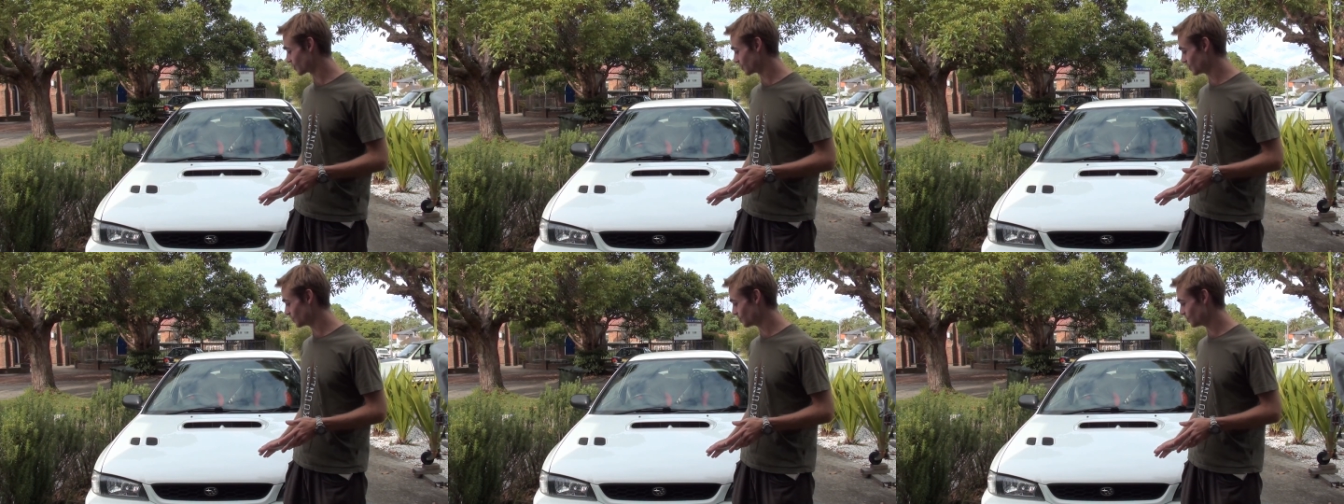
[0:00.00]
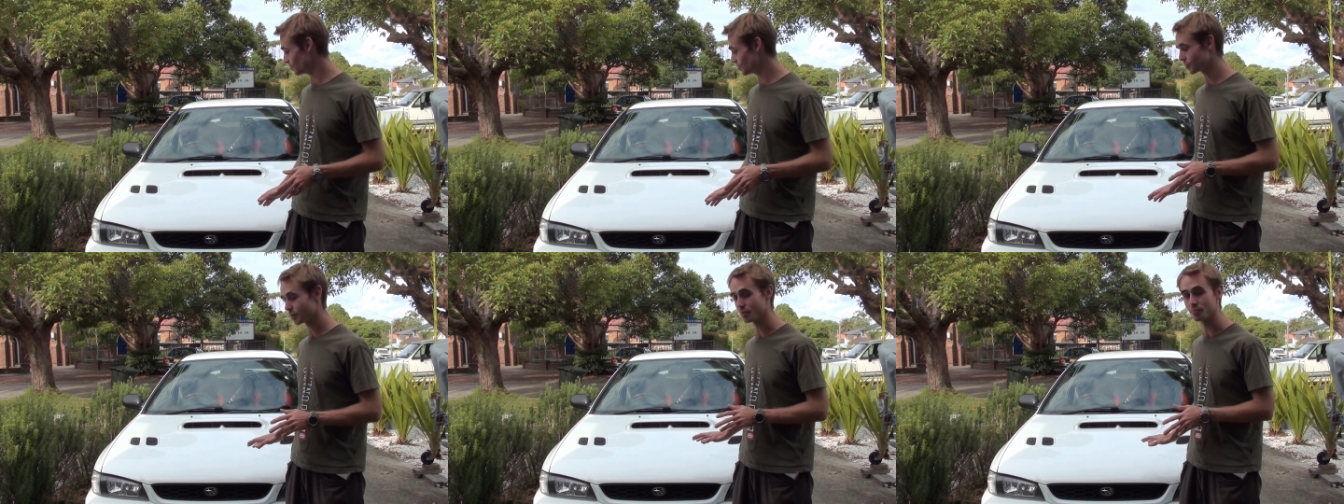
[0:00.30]
can
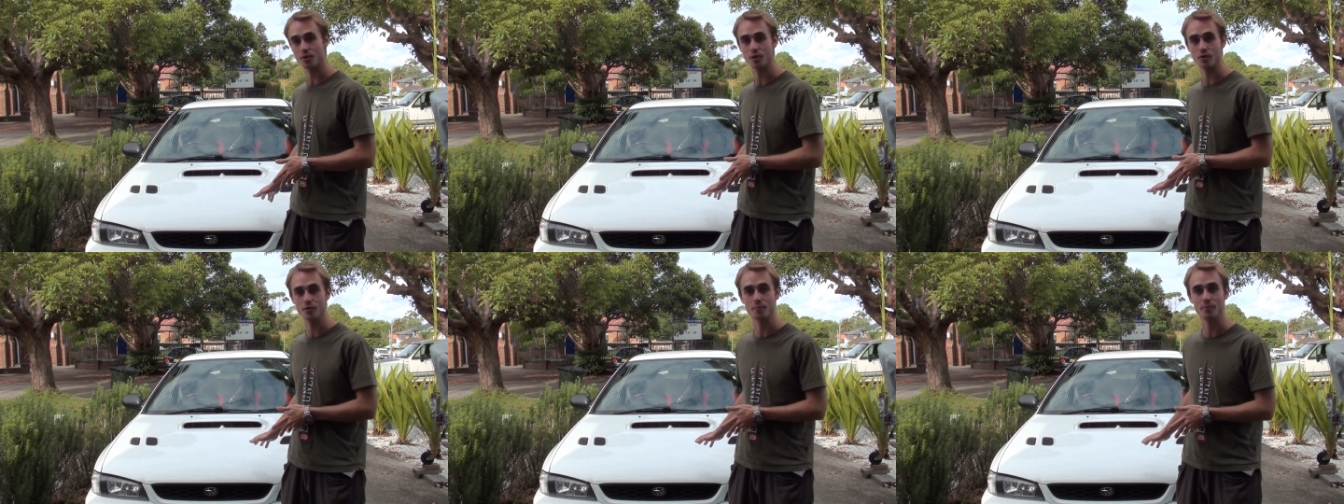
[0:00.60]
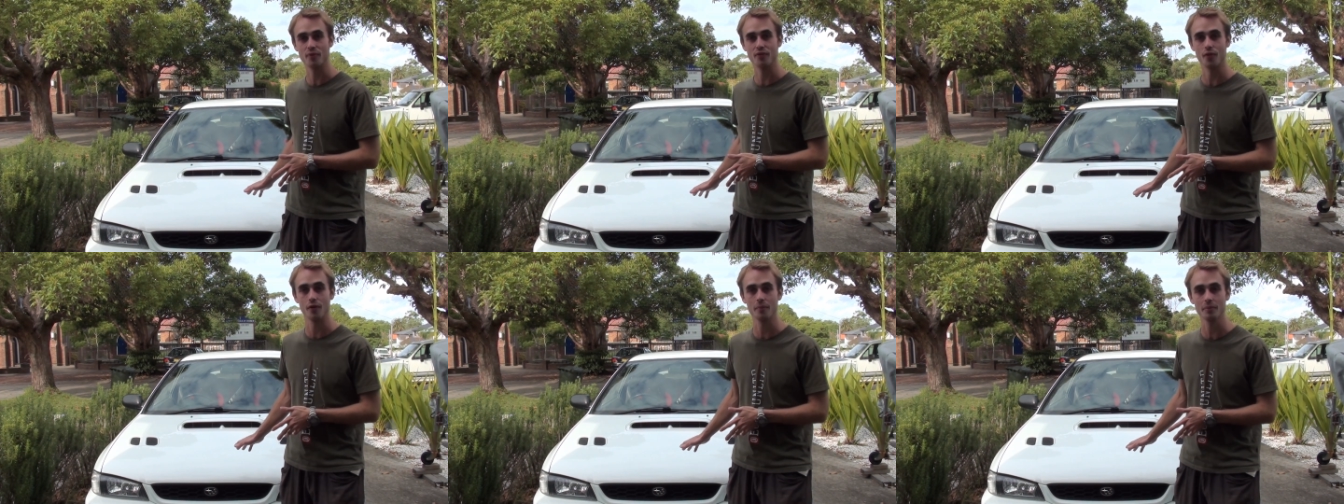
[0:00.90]
do to improve the
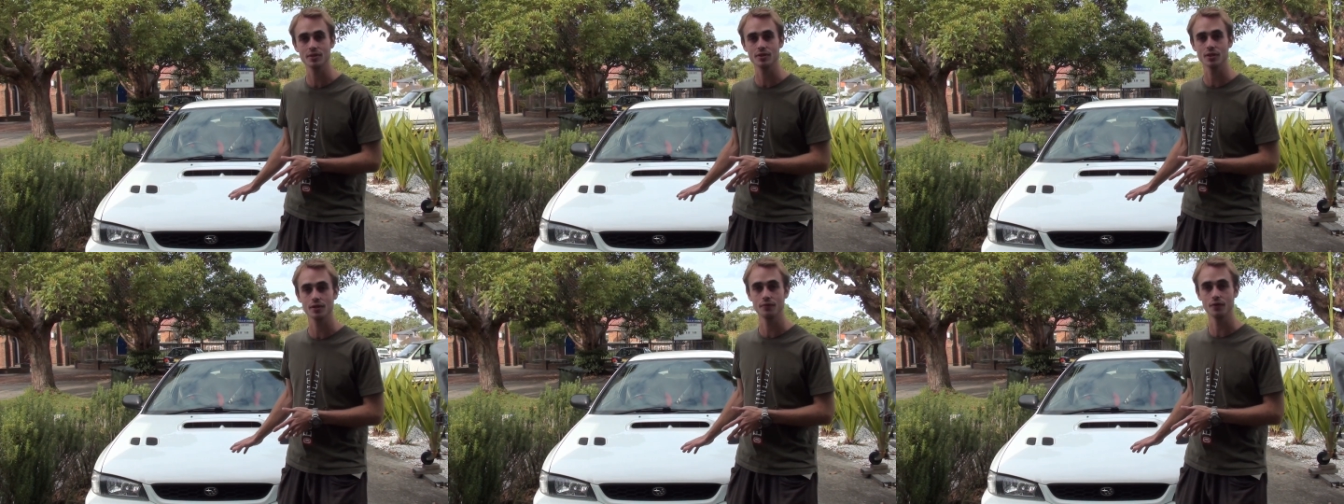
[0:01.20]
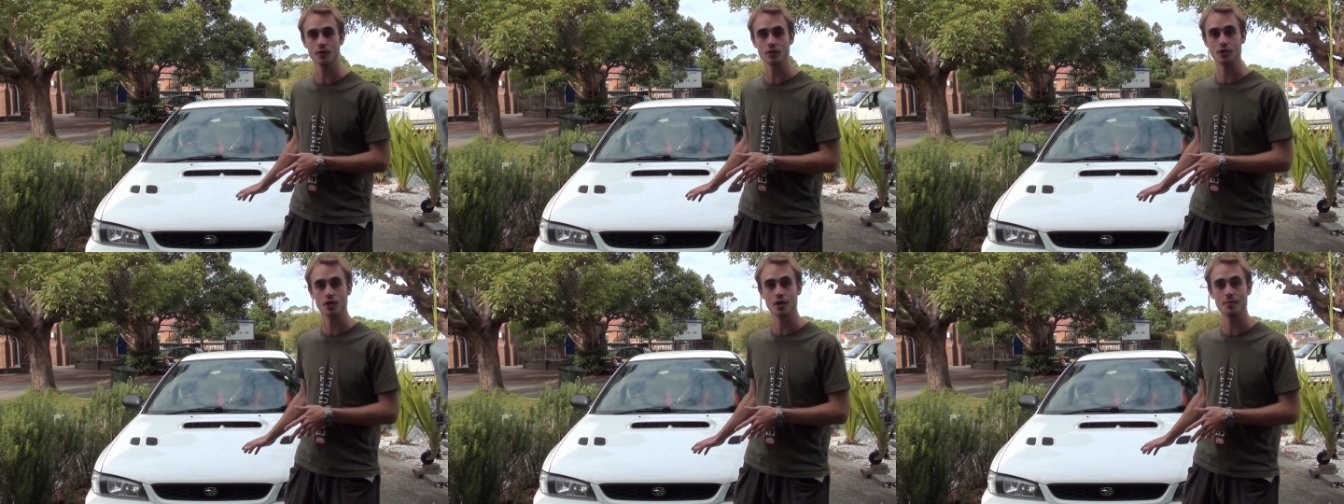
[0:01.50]
performance of
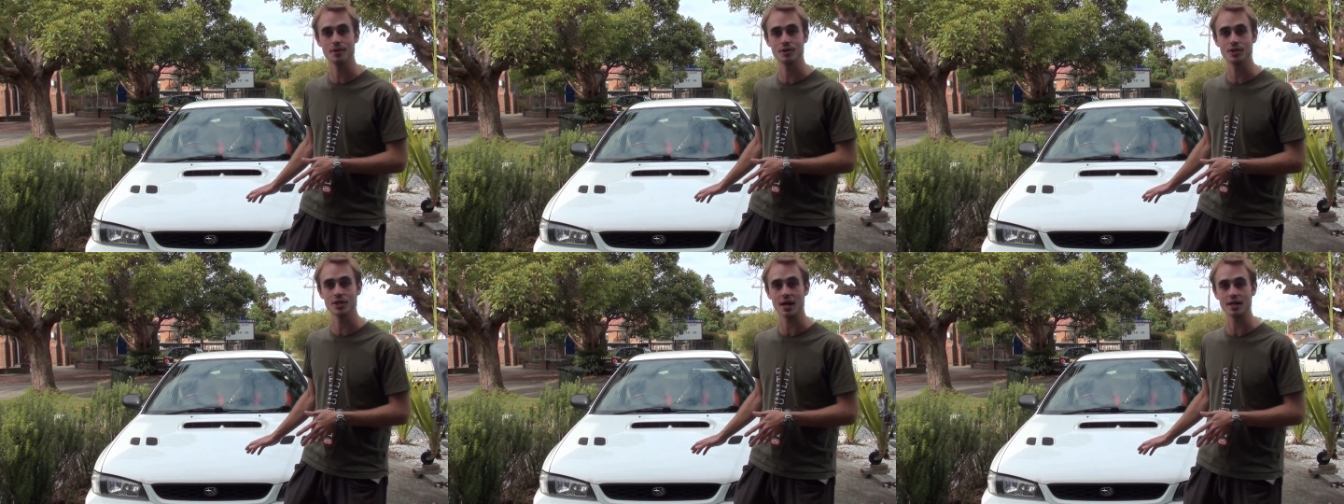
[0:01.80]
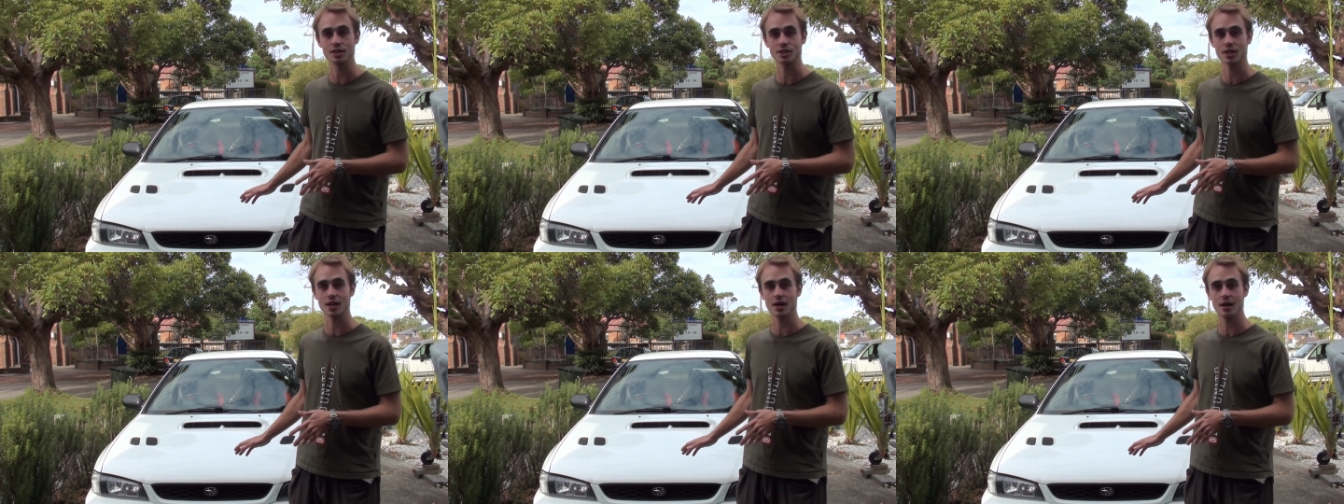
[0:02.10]
your
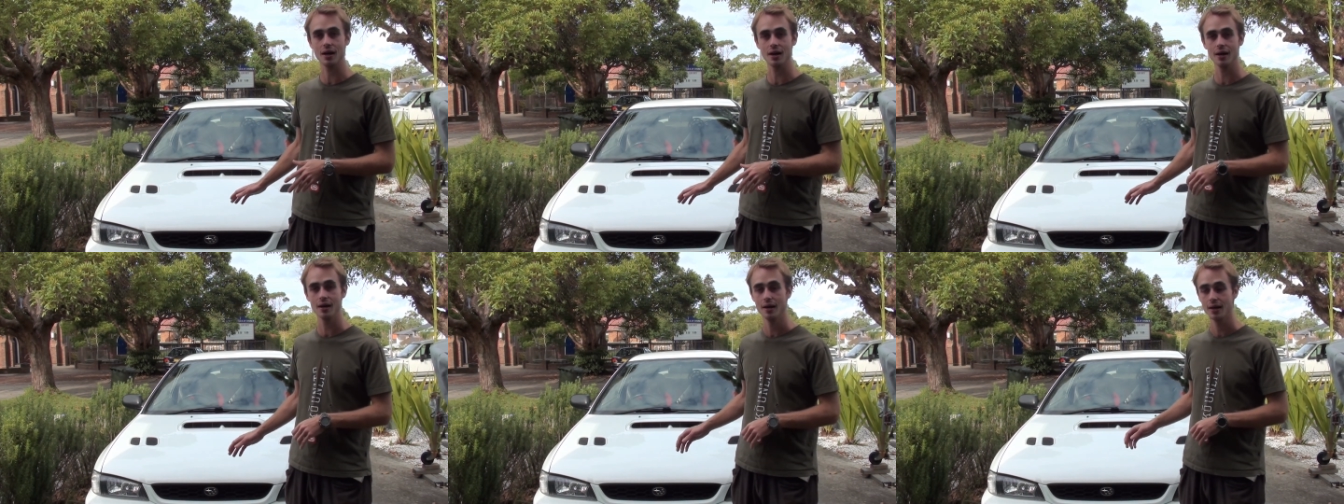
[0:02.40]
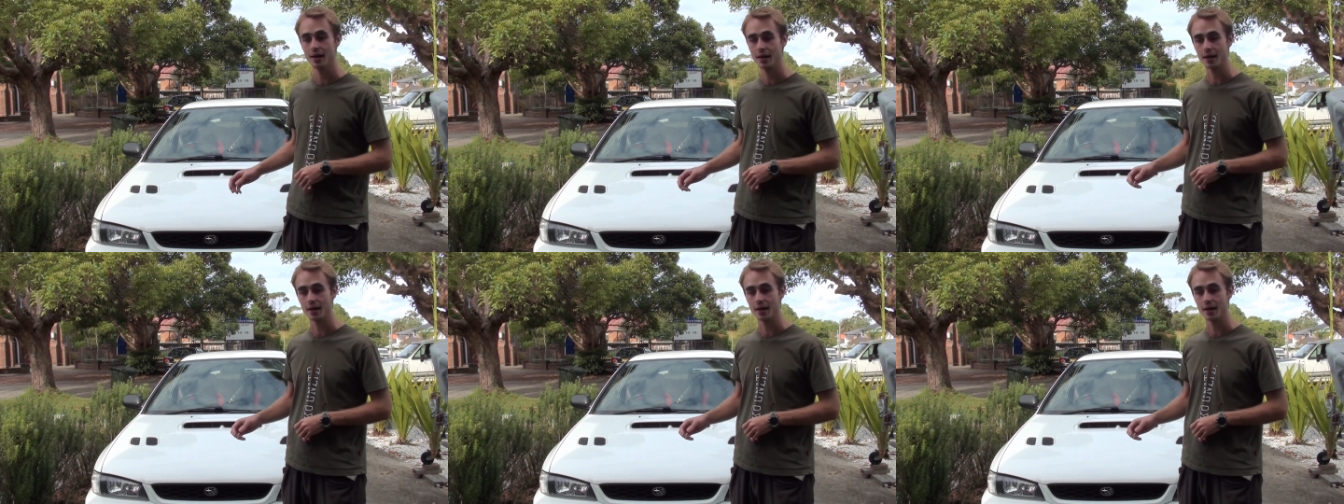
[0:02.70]
turbocharged car.